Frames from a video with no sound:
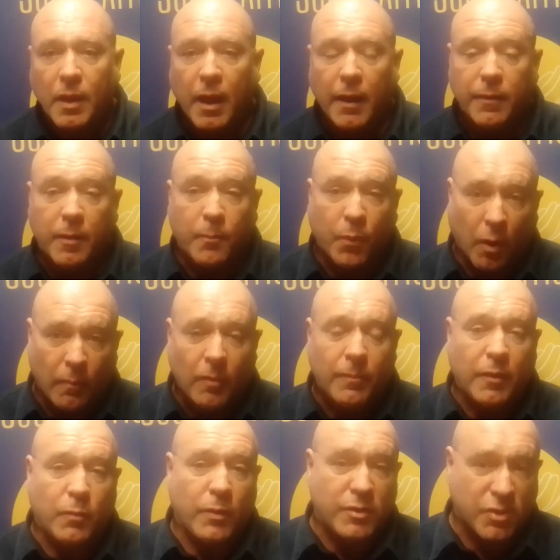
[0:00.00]
And the problem
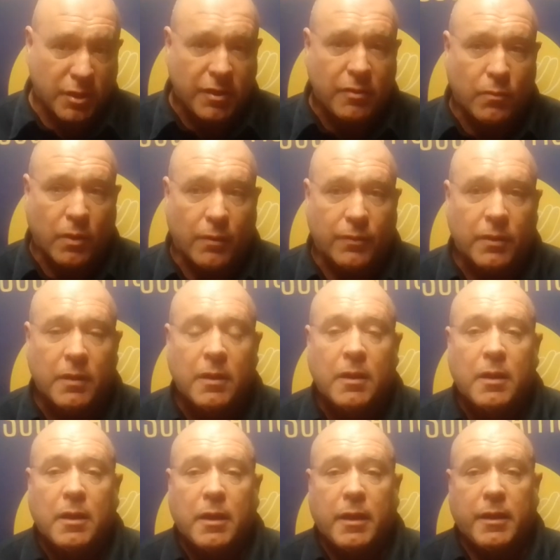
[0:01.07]
that we're sitting with
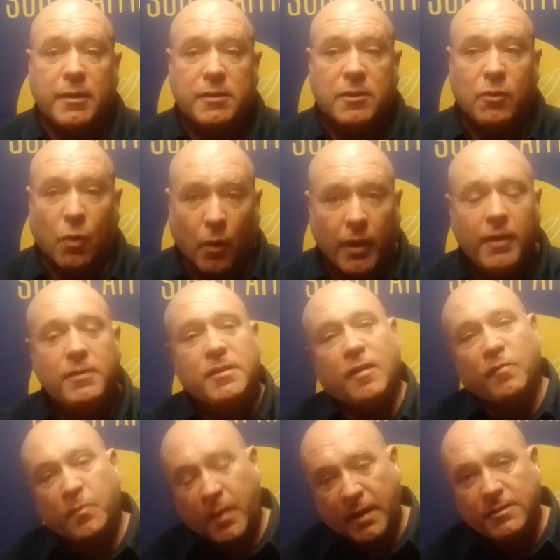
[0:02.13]
is lawyers
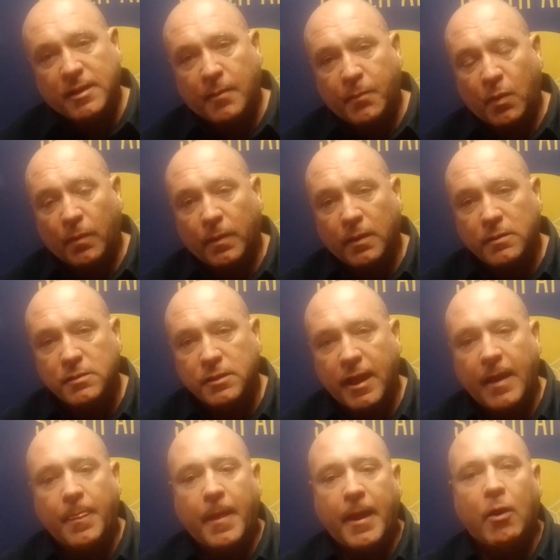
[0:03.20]
have picked up on this,
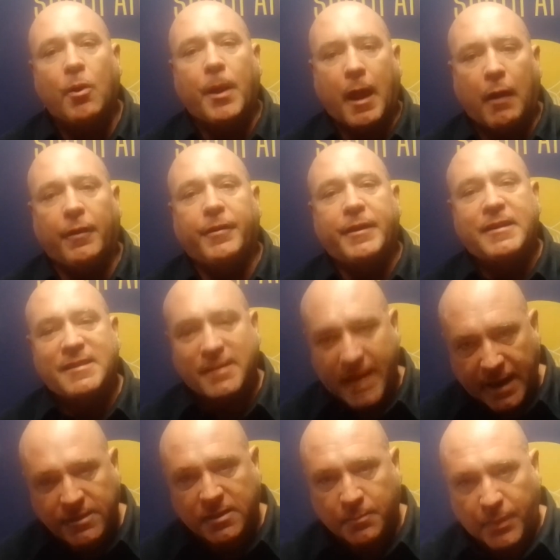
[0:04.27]
and they are now
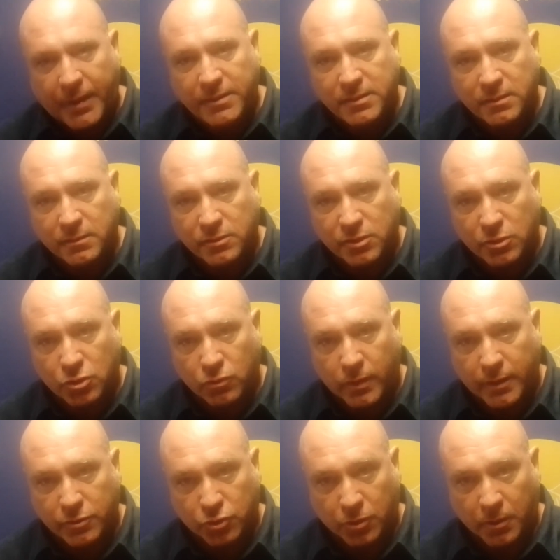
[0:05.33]
exacerbating the
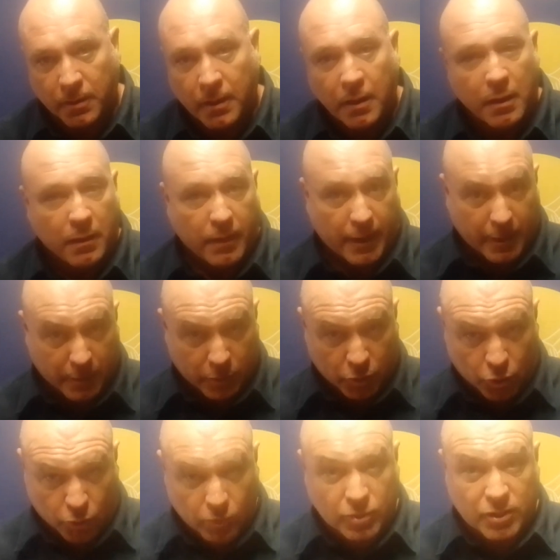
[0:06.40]
situation. They are
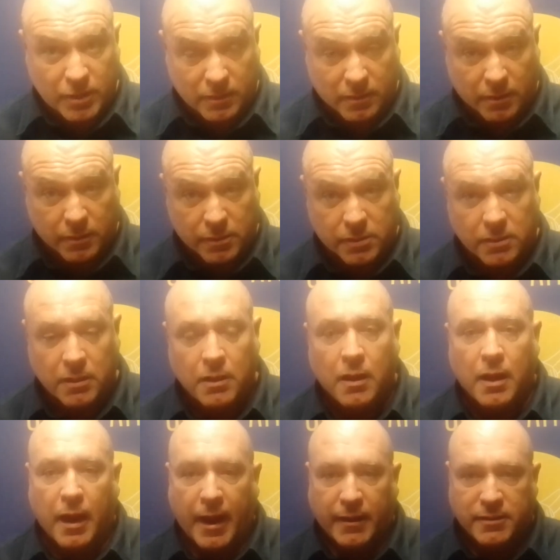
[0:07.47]
using this
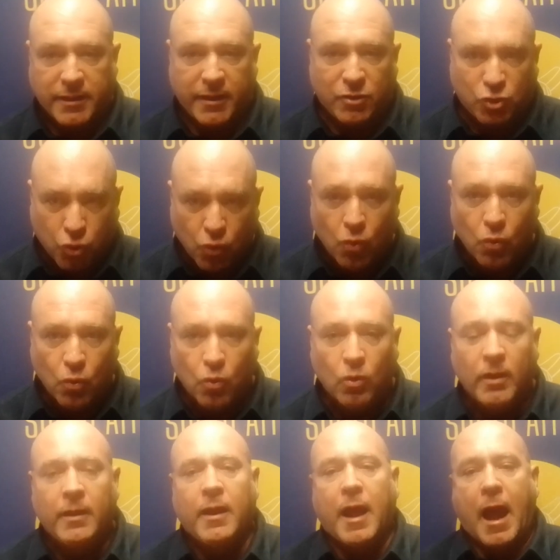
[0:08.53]
as a
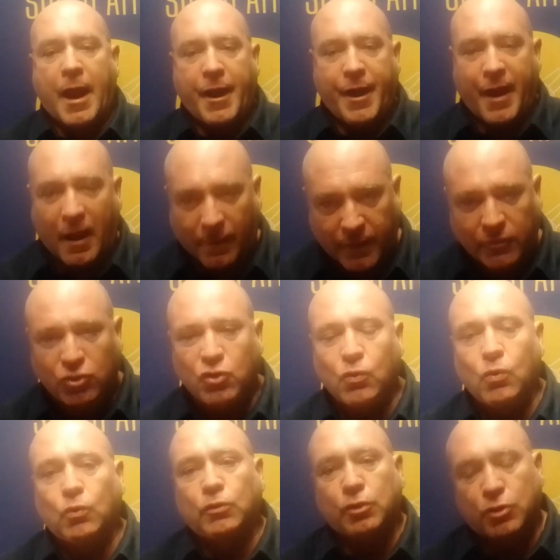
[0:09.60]
tool, another
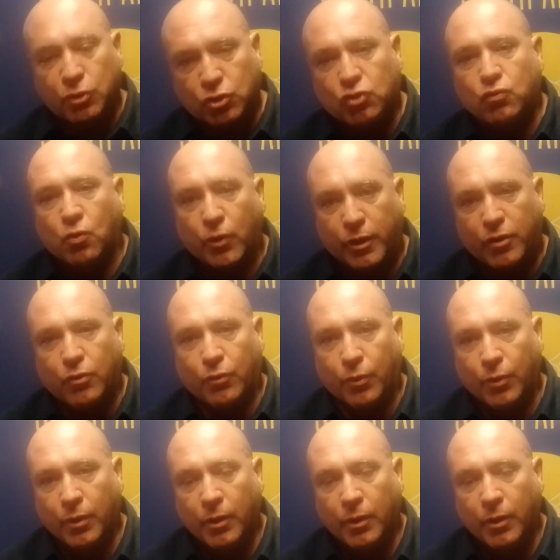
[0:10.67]
tool to destroy you.